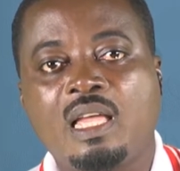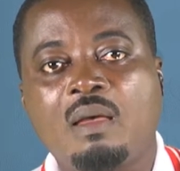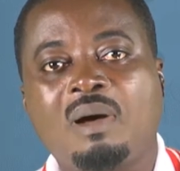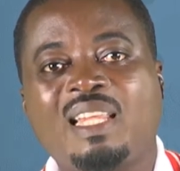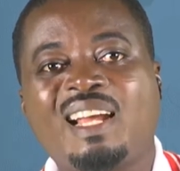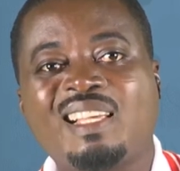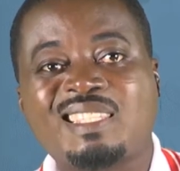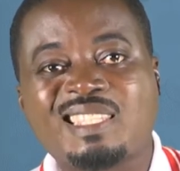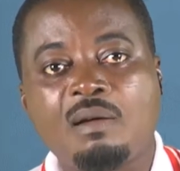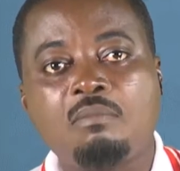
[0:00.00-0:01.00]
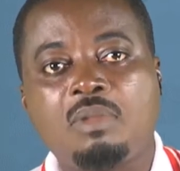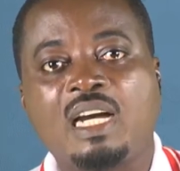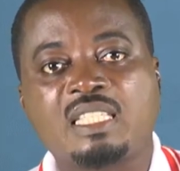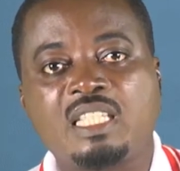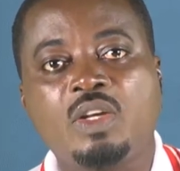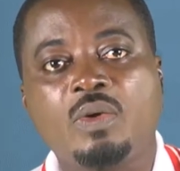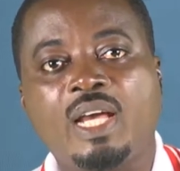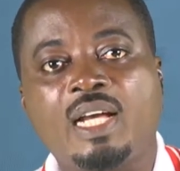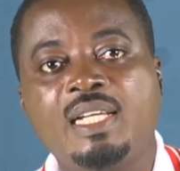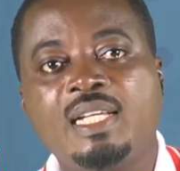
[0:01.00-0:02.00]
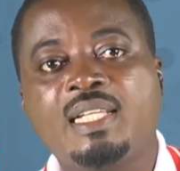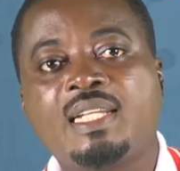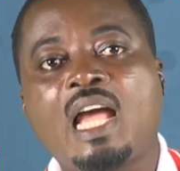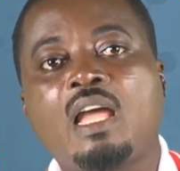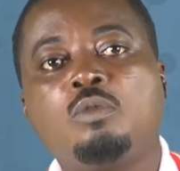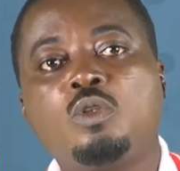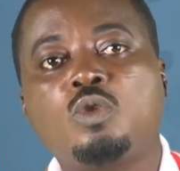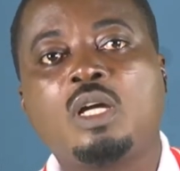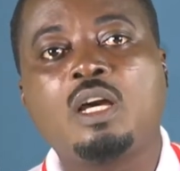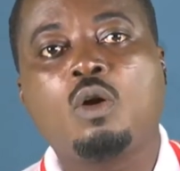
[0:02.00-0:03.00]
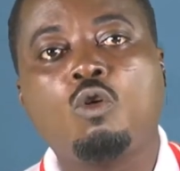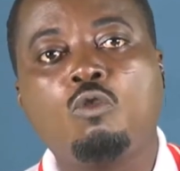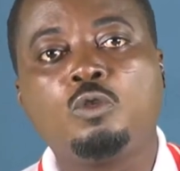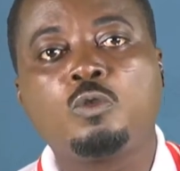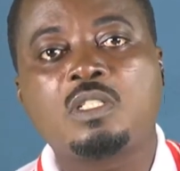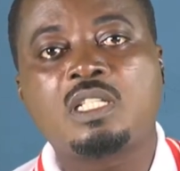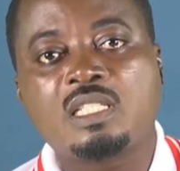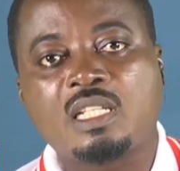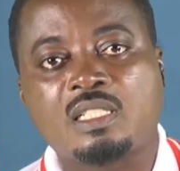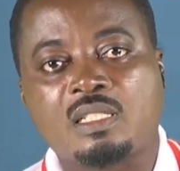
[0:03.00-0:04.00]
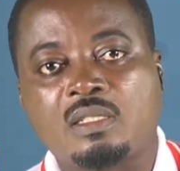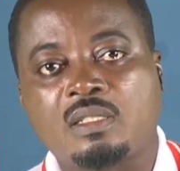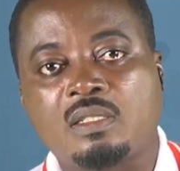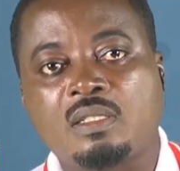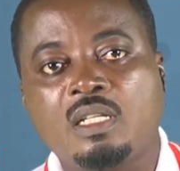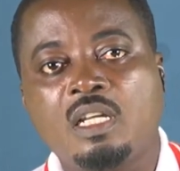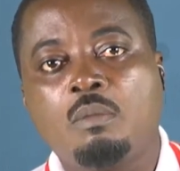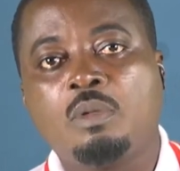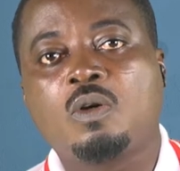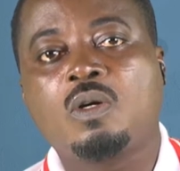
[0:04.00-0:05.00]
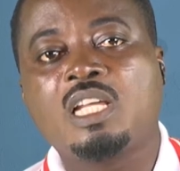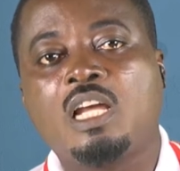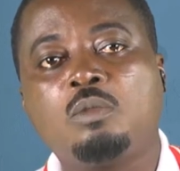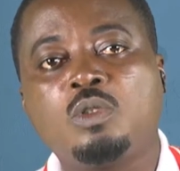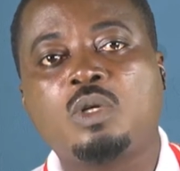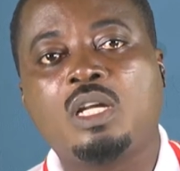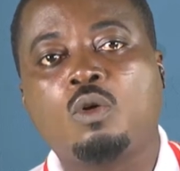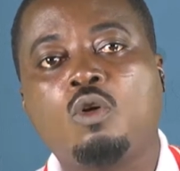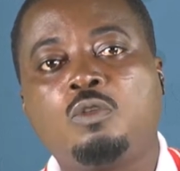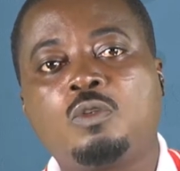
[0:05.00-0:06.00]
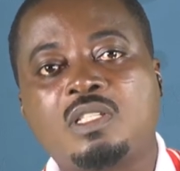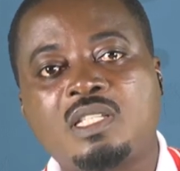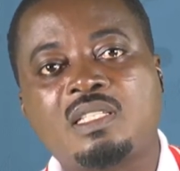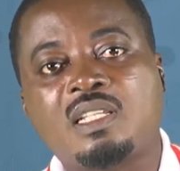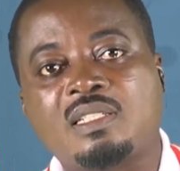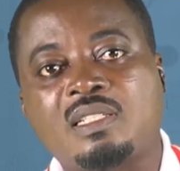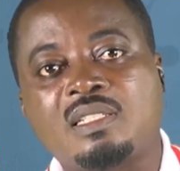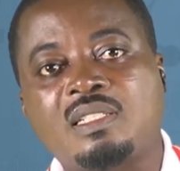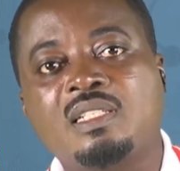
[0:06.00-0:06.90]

But there are some bacteria that are able to undergo photosynthesis. Because they are able to undergo photosynthesis,